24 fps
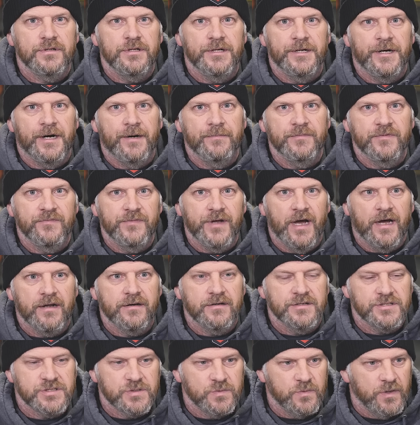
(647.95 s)
Um, you've
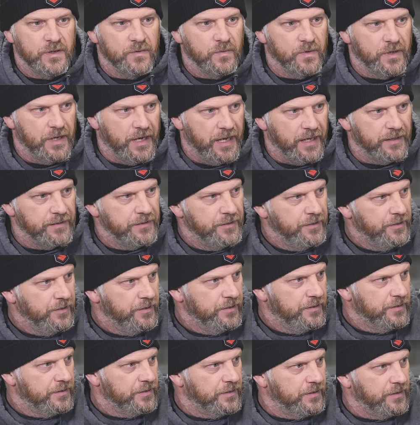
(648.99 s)
gotten us to where we're at.
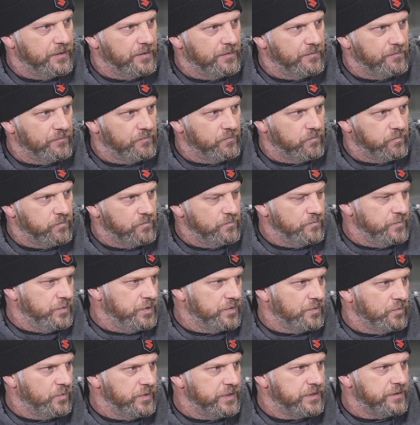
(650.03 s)
Um,
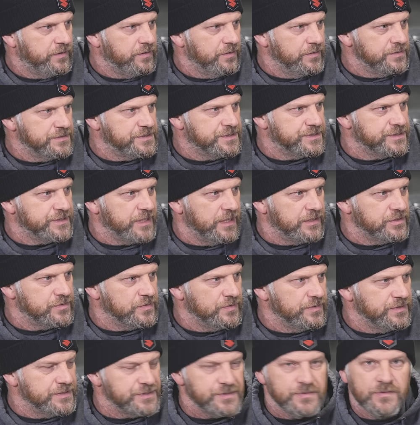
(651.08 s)
you know, we could
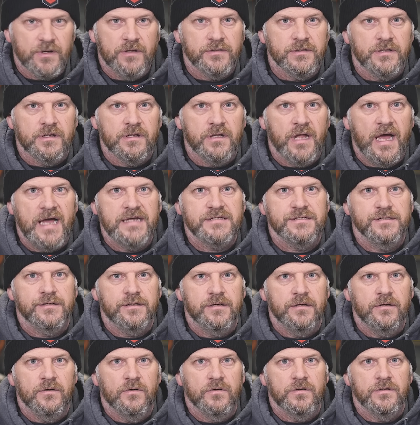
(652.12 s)
schedule this around the
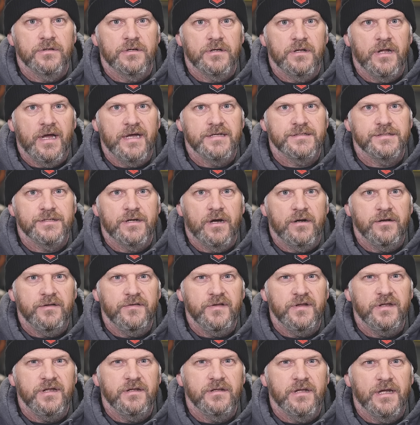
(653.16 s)
Classic and go to the Classic. How do you
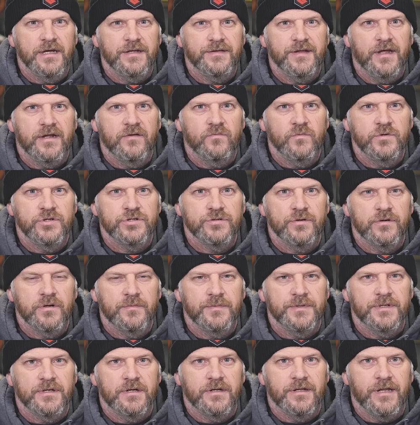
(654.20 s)
think they'd like that if we showed
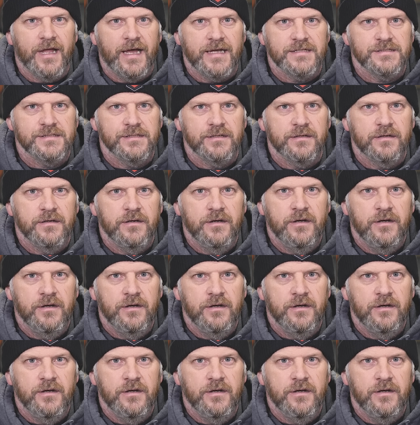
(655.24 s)
up at the Classic?